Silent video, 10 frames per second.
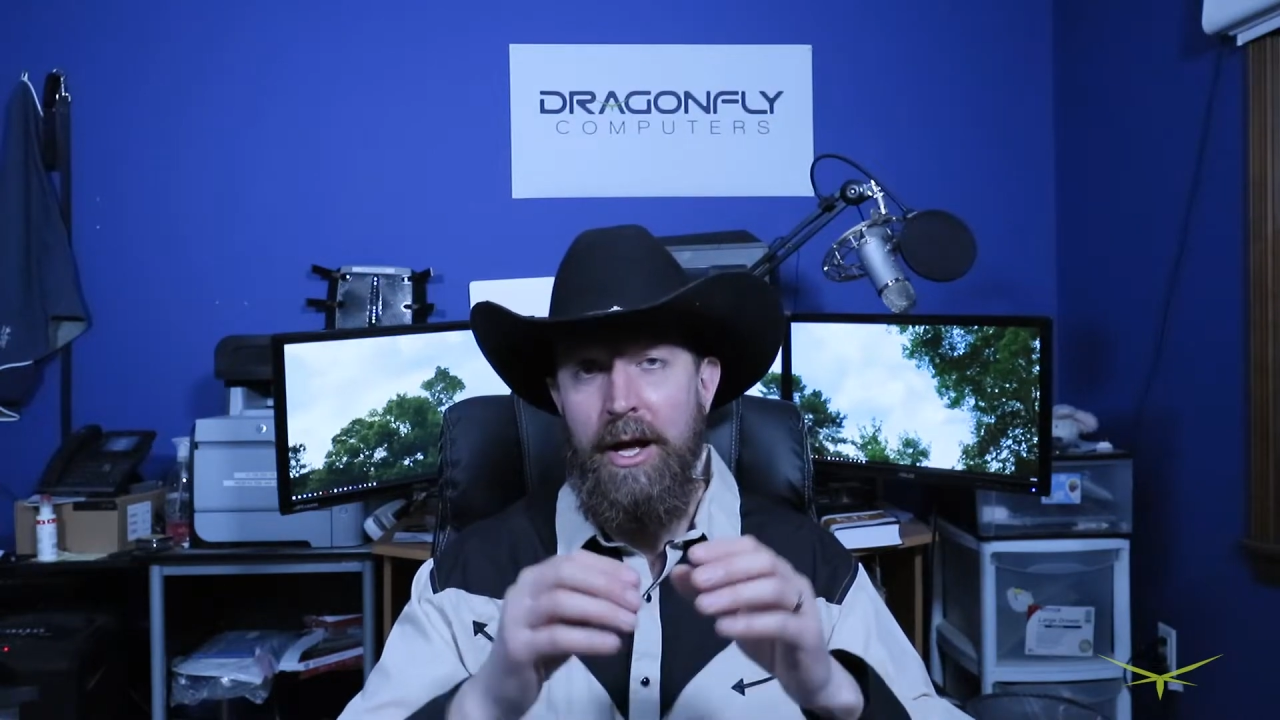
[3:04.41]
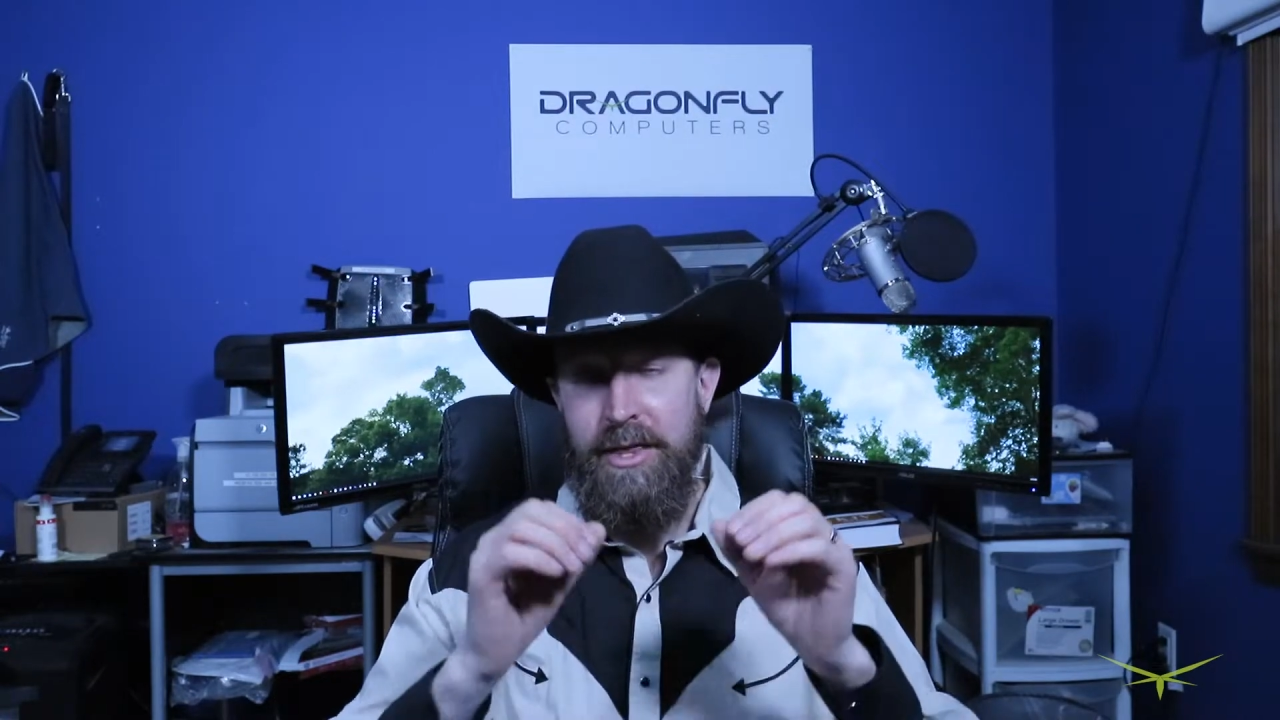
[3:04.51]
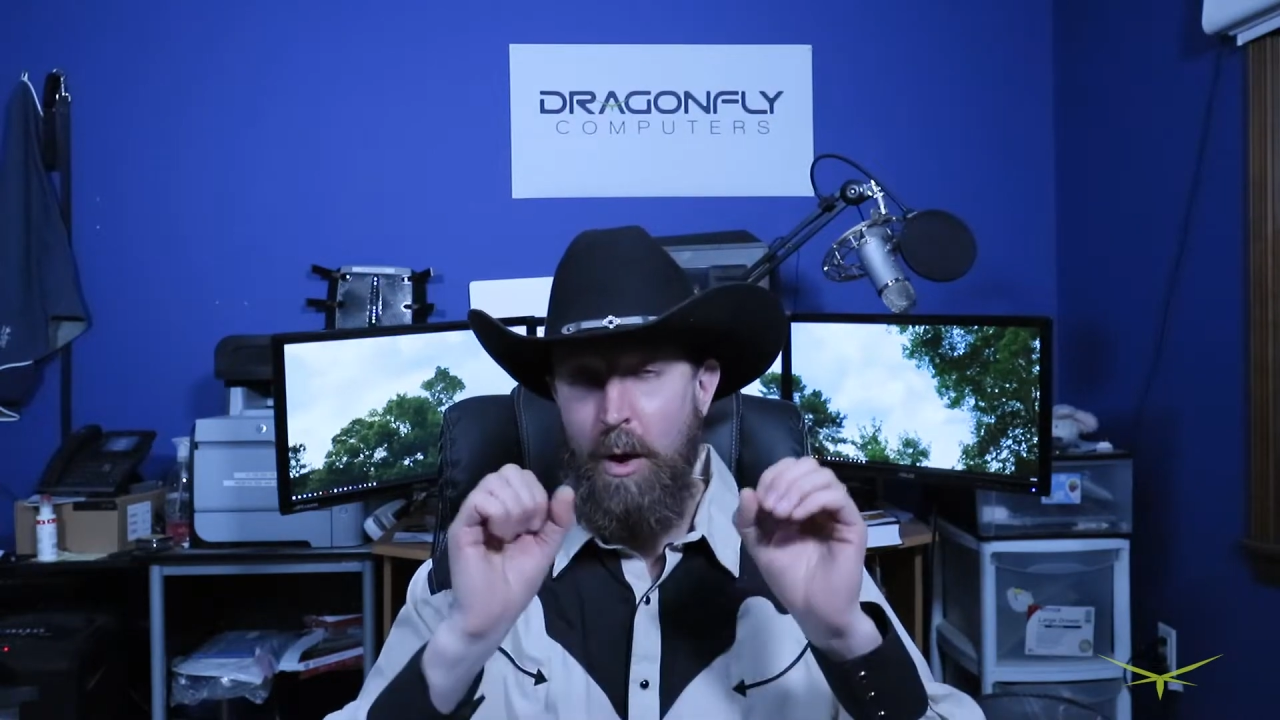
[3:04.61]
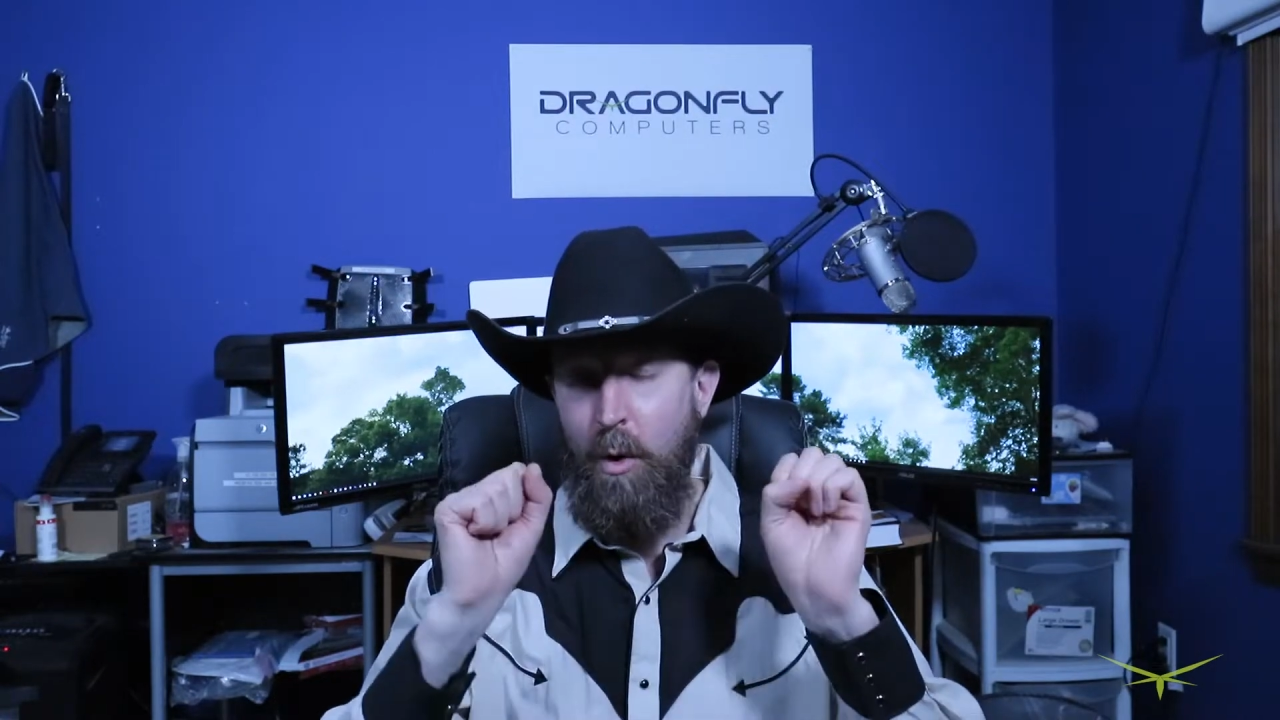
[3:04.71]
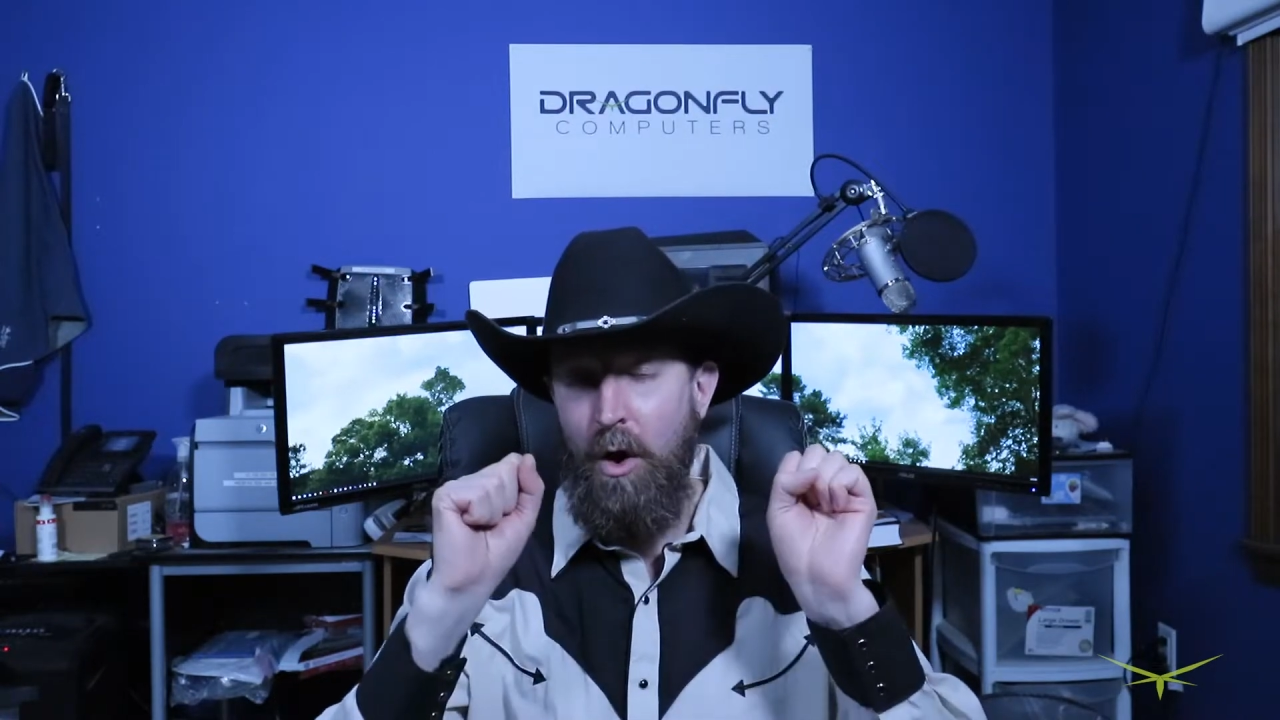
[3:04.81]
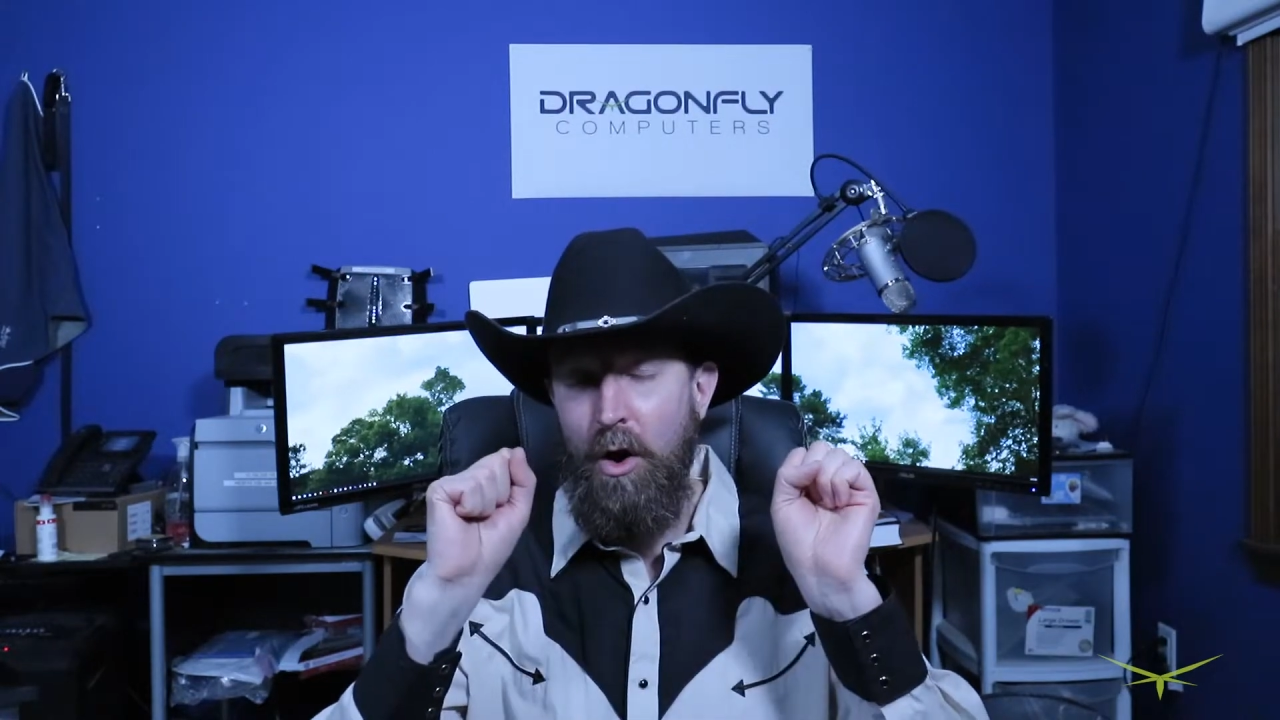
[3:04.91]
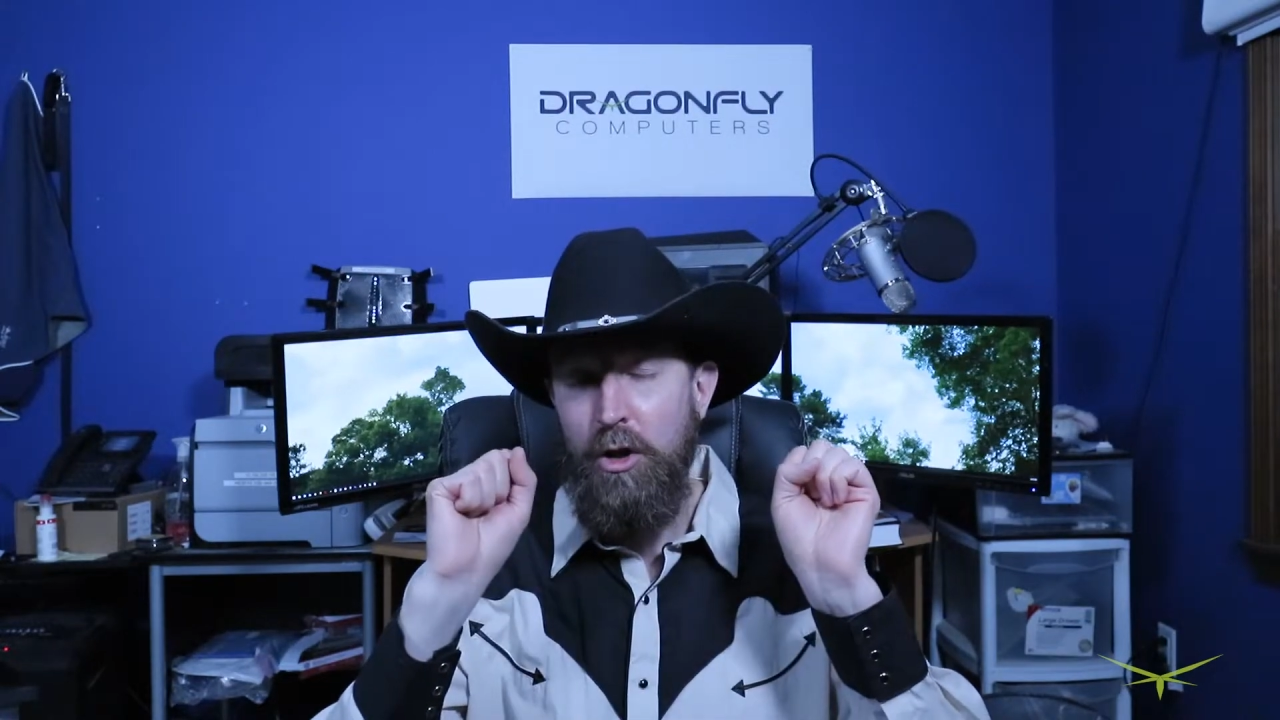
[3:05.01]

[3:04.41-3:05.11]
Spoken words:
They were